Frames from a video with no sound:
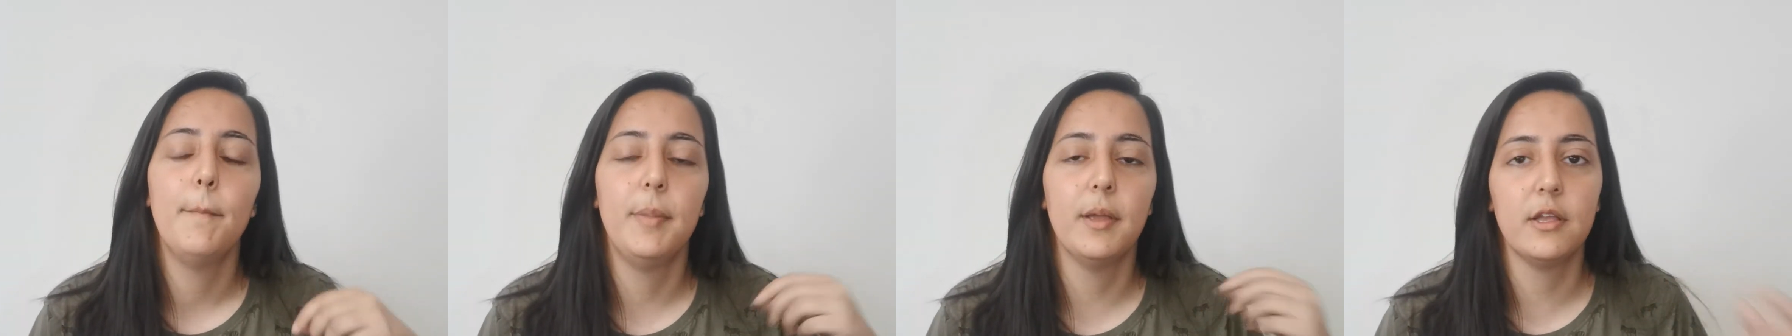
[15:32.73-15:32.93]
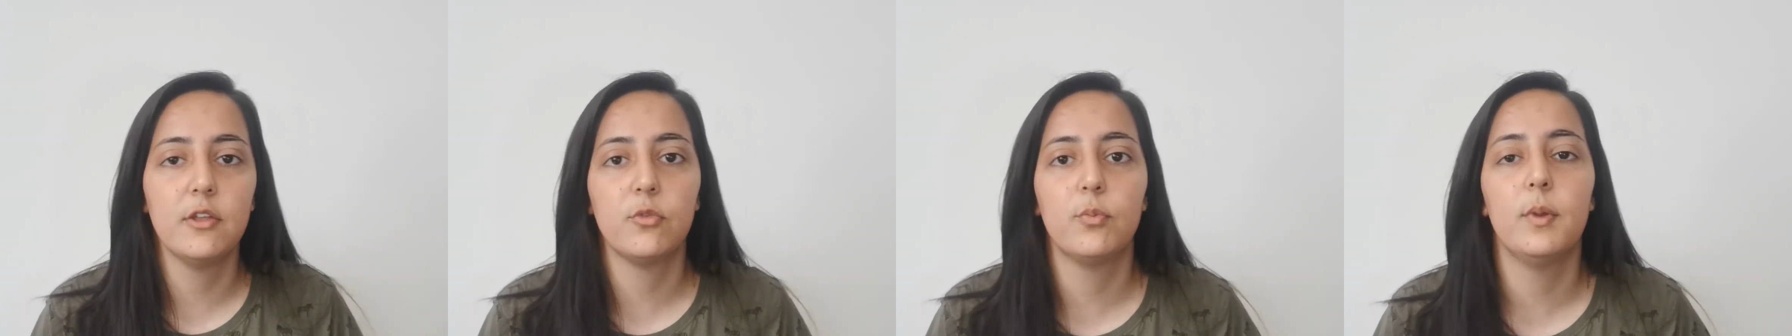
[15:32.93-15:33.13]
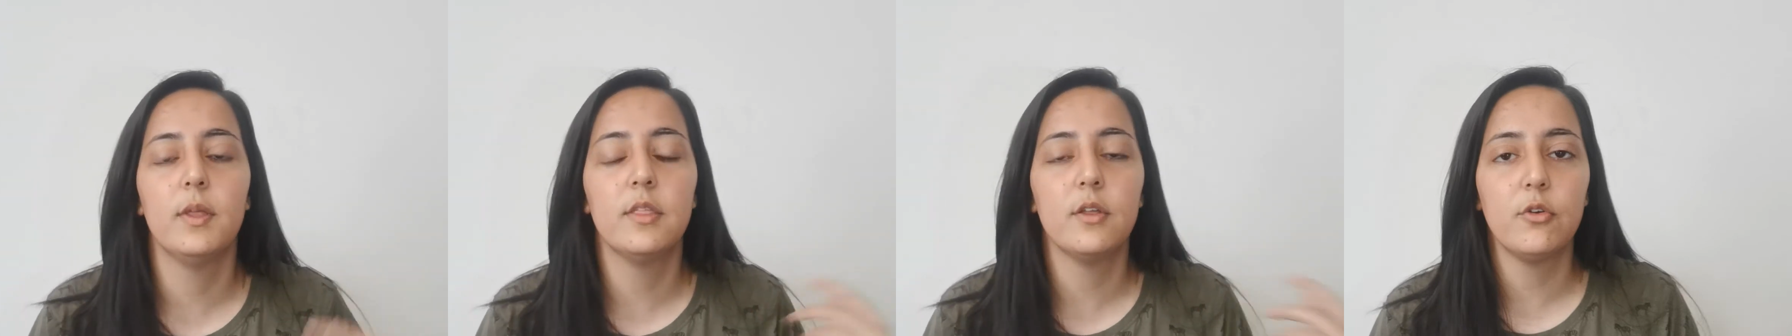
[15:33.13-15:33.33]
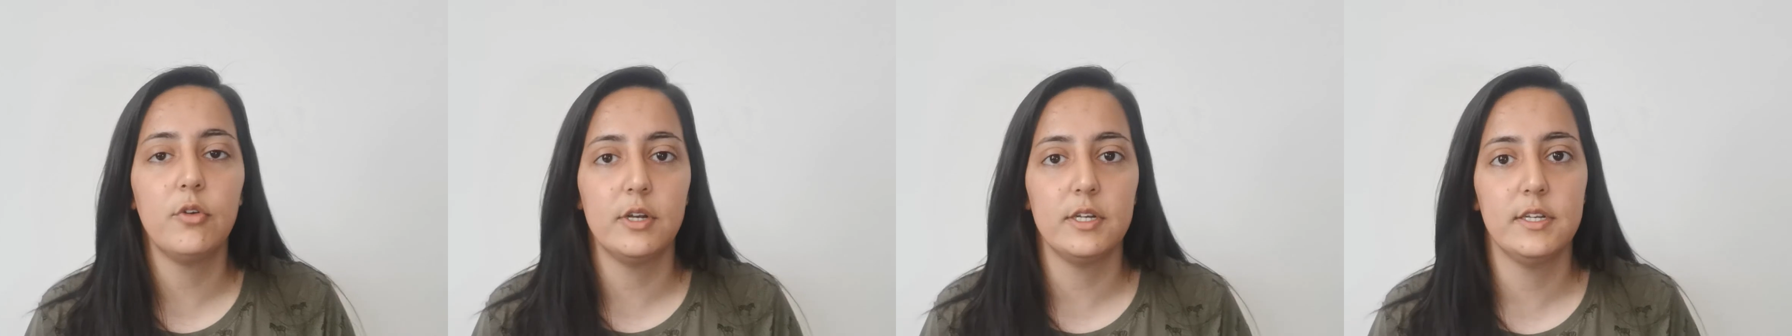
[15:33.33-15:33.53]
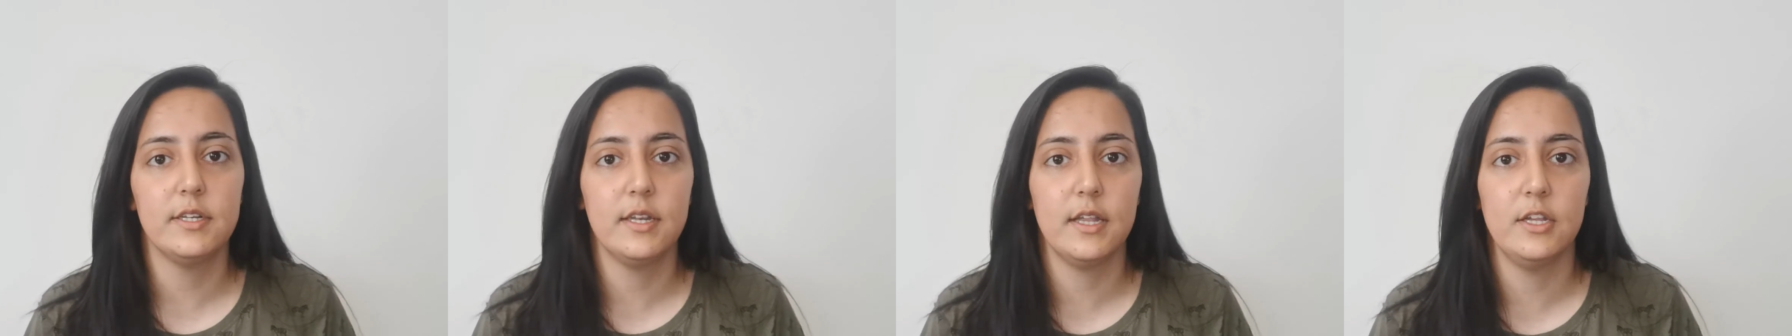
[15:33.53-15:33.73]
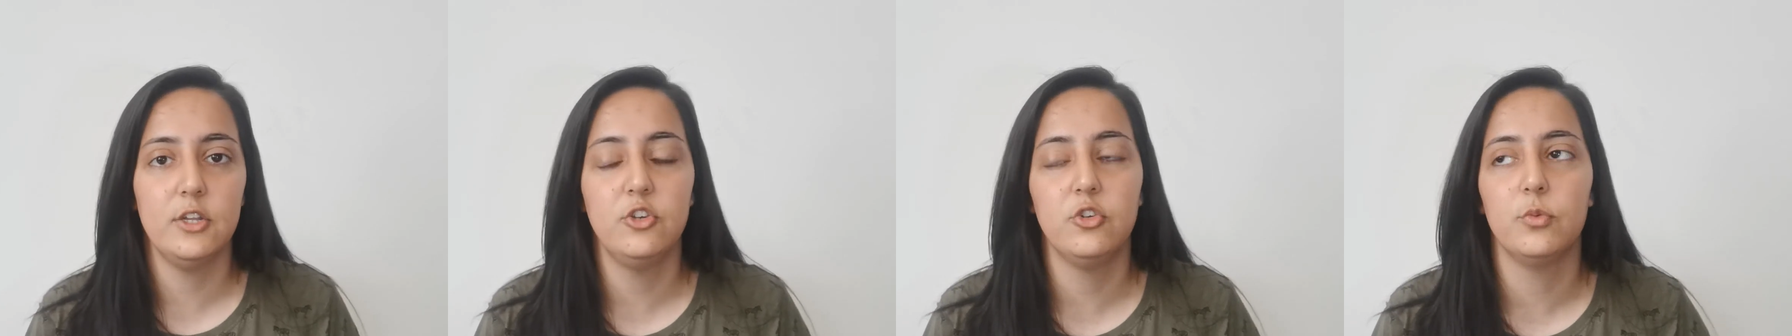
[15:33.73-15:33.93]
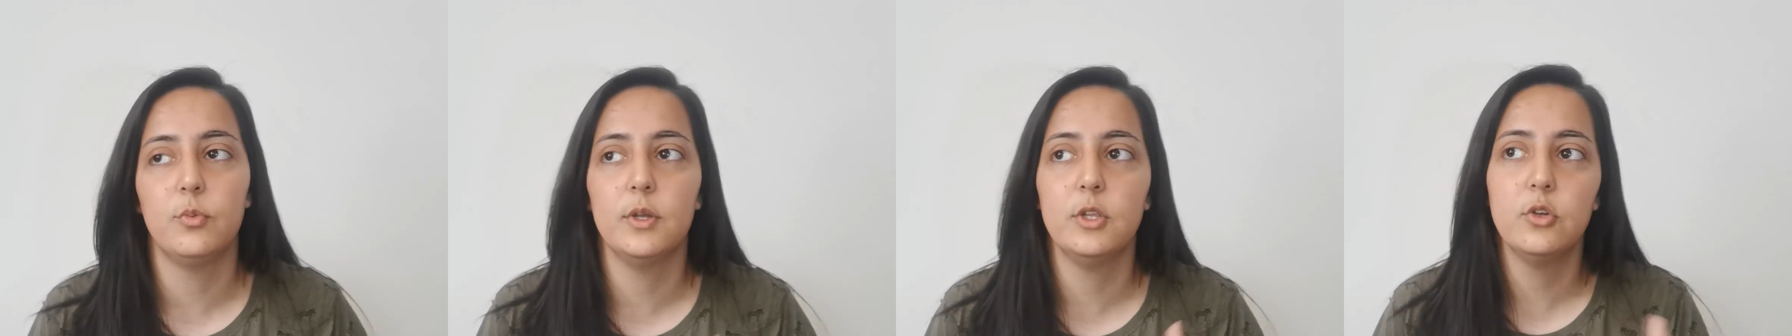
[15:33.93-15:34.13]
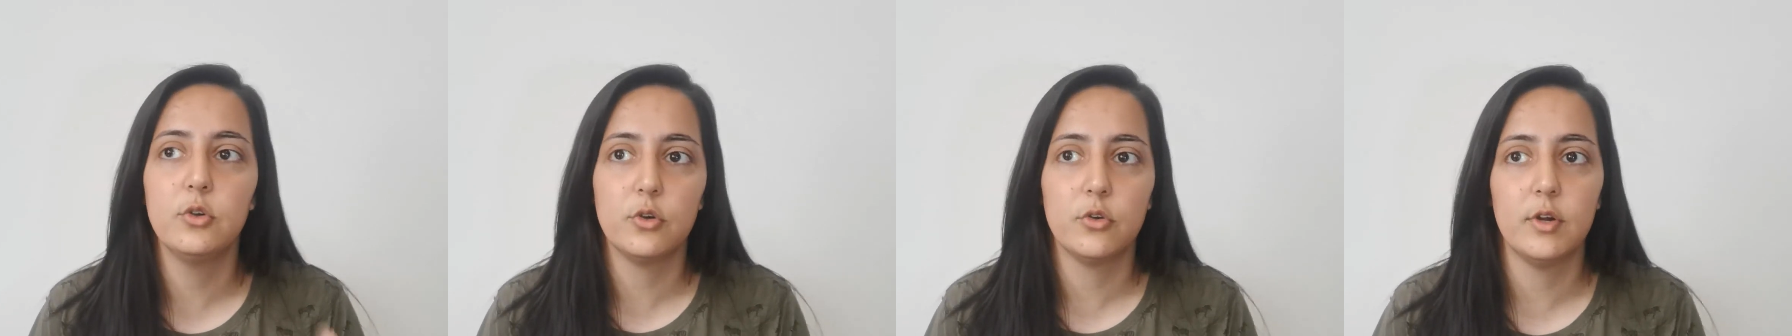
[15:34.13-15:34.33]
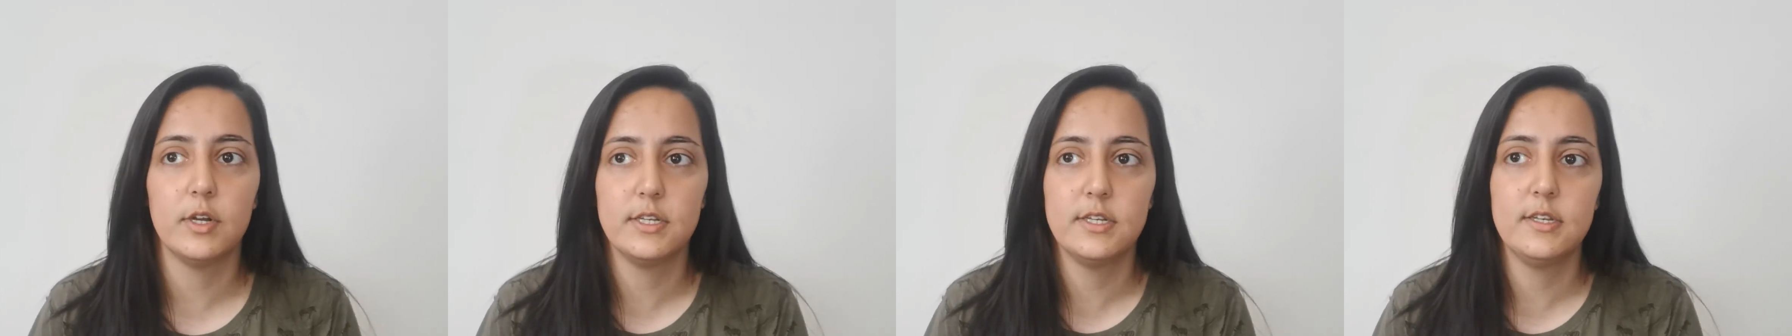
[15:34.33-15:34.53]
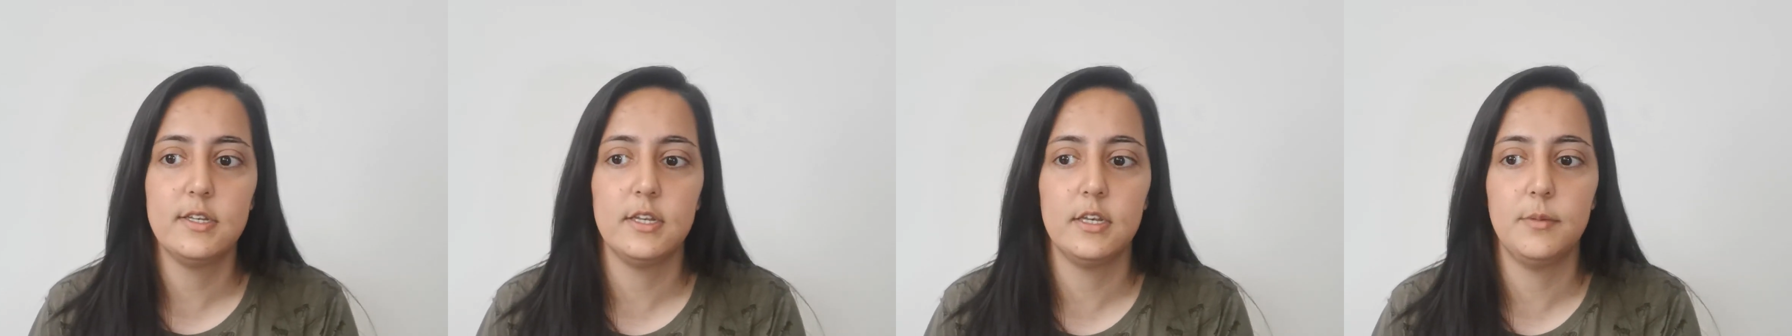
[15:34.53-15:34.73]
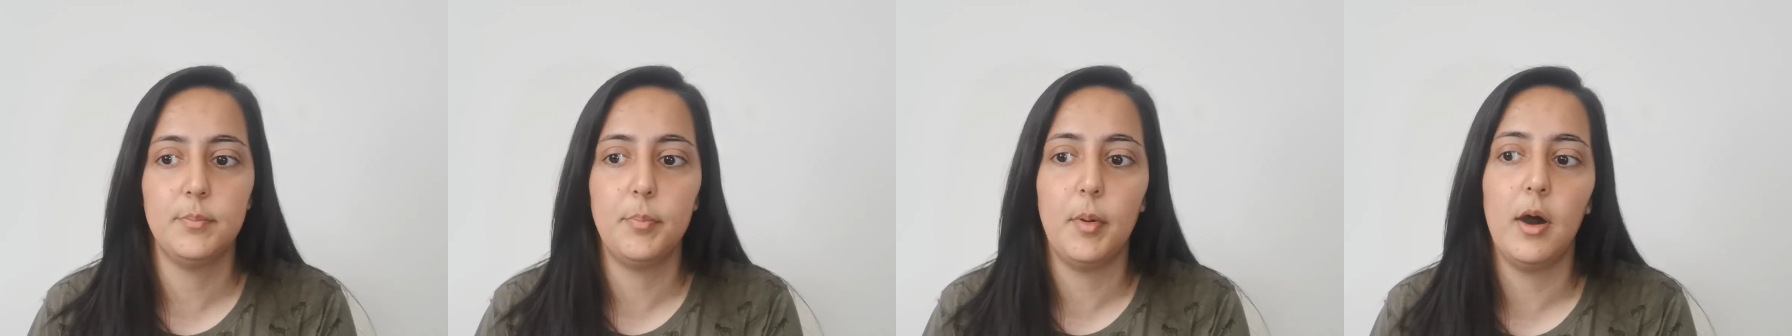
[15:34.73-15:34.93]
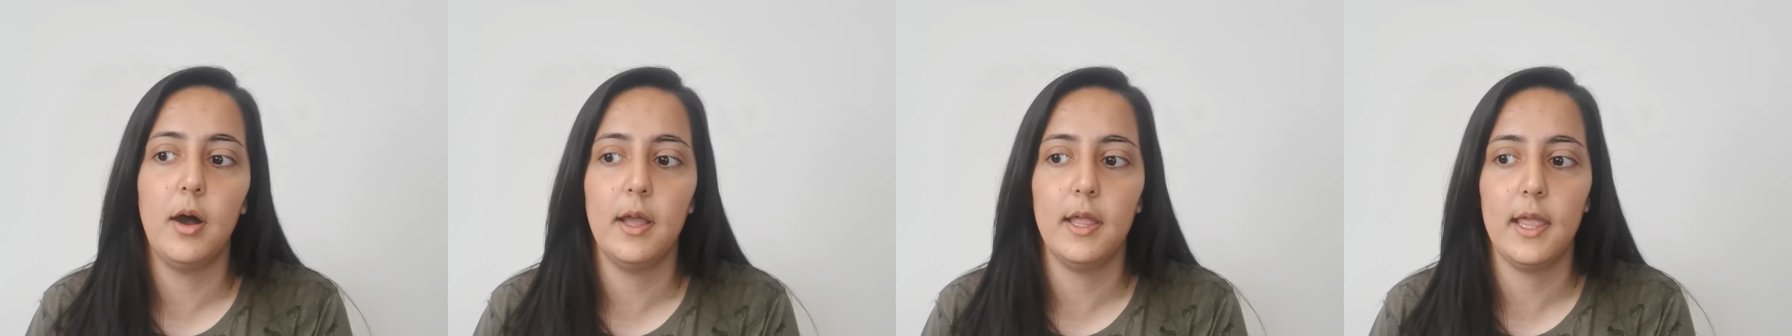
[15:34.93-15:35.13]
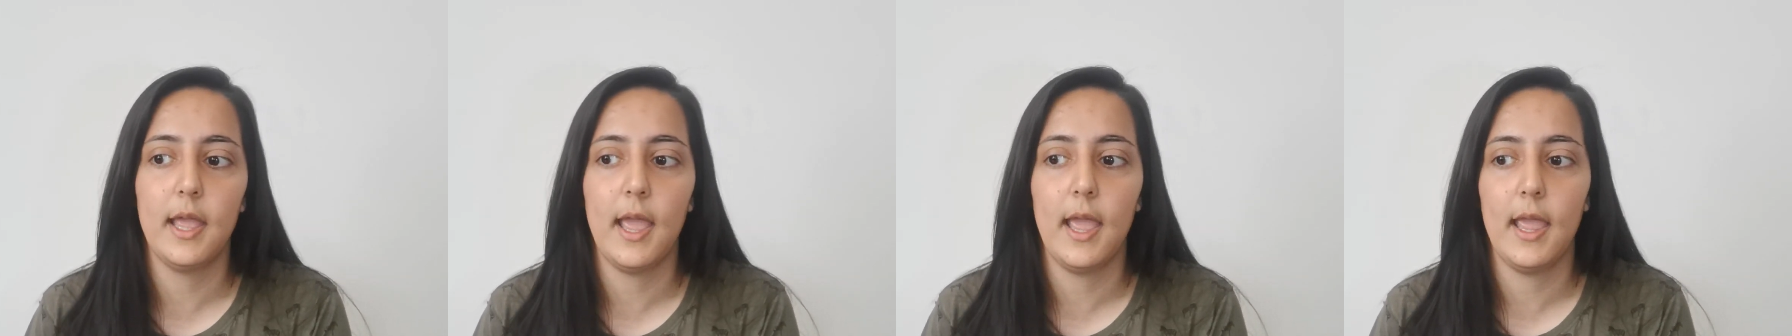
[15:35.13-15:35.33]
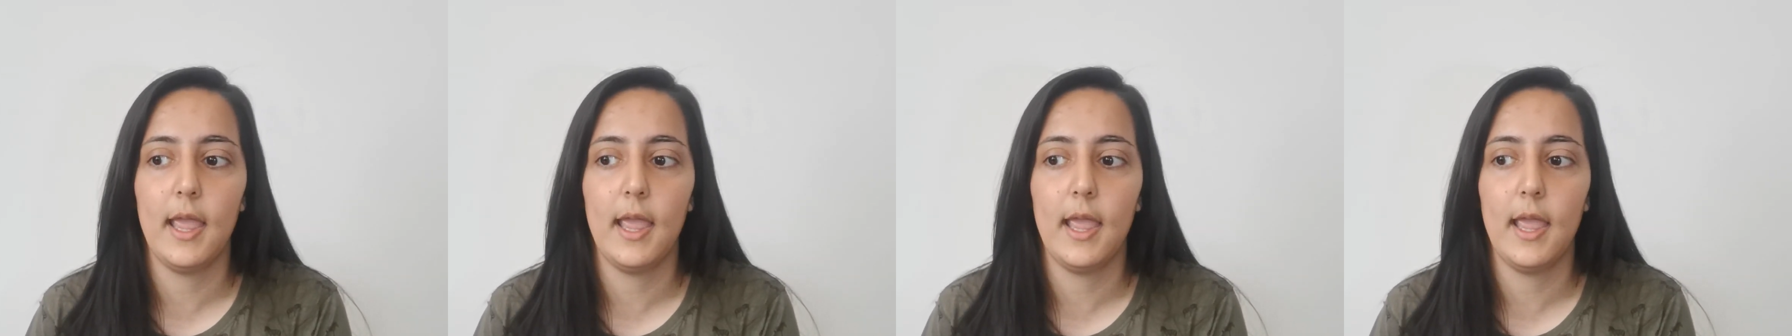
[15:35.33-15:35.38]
because with accreditation, when you're accredited by